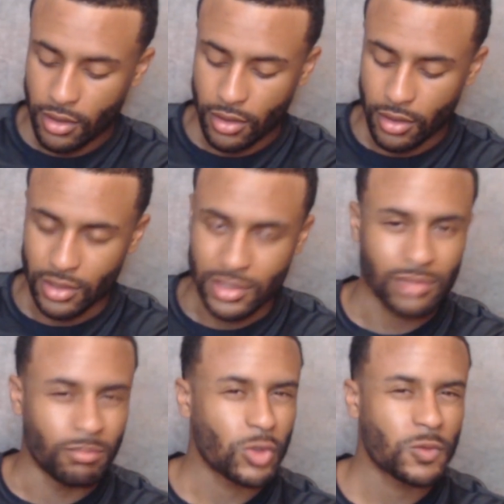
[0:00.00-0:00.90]
Uh, so
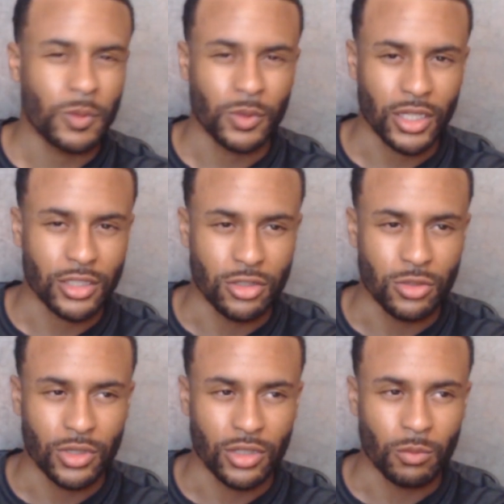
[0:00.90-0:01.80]
most people like to
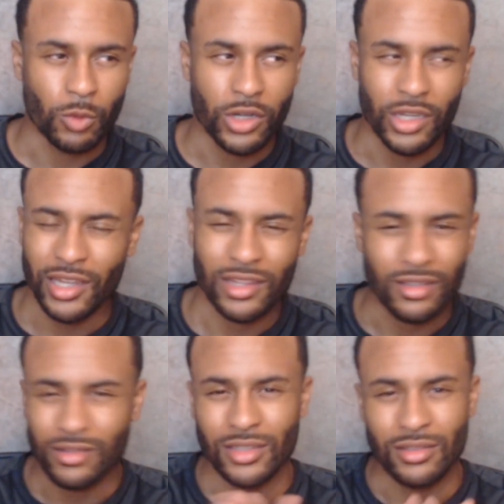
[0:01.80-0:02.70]
do it in the morning. I
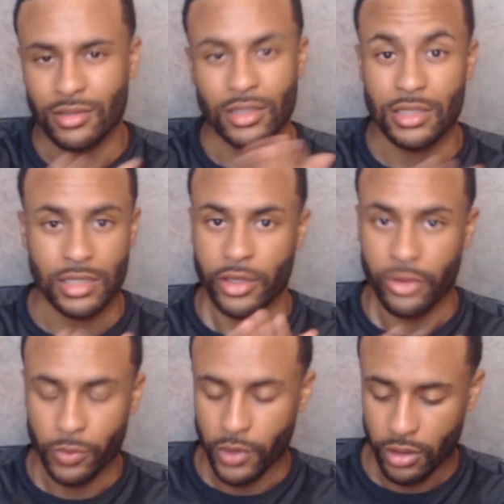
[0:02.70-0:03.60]
think it's it's
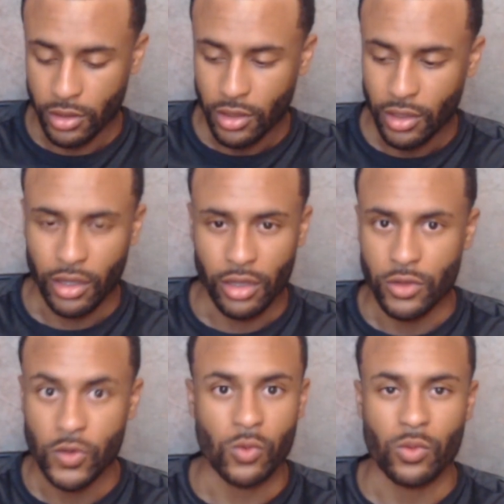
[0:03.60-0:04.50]
either one. Uh,
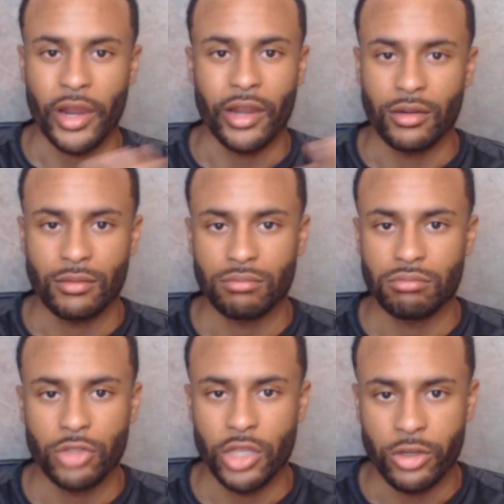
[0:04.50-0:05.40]
you can write
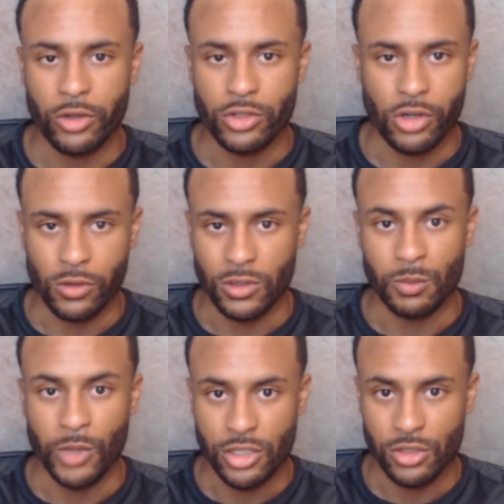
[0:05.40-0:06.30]
in your journal as
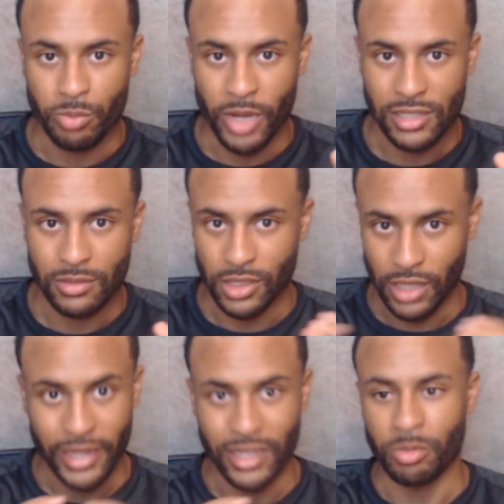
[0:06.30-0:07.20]
much as you possibly
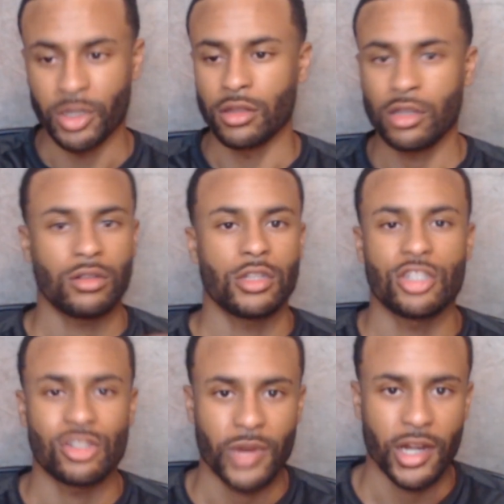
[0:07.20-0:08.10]
like, but literally
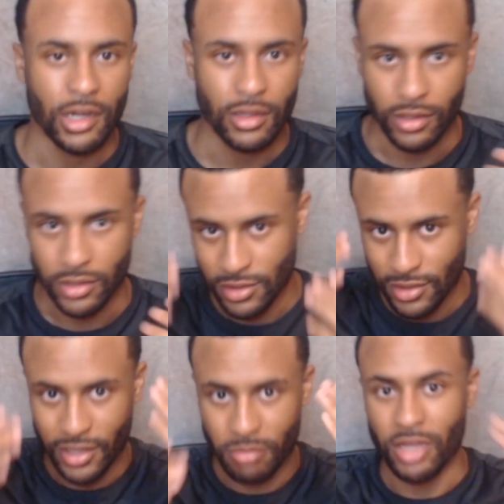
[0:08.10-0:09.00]
just write anything. Just
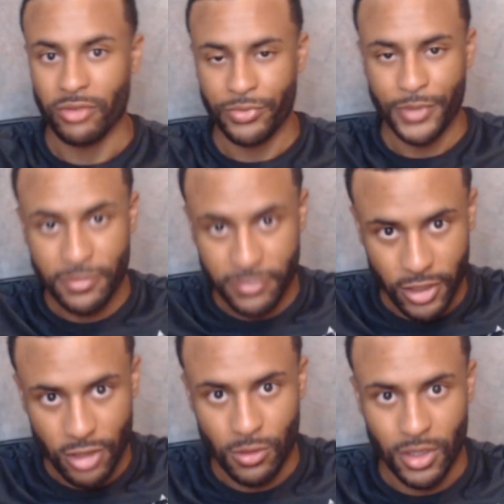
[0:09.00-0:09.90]
let it be a free
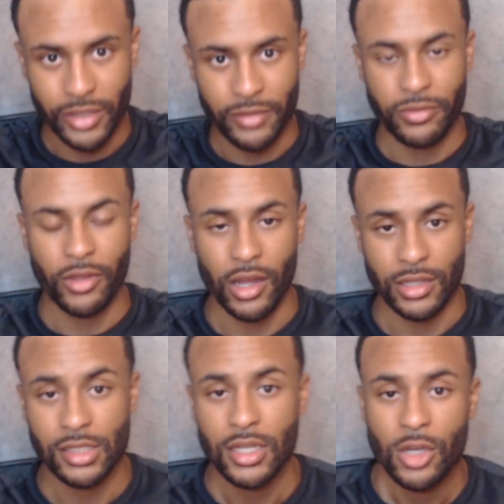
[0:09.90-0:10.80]
flow of thoughts.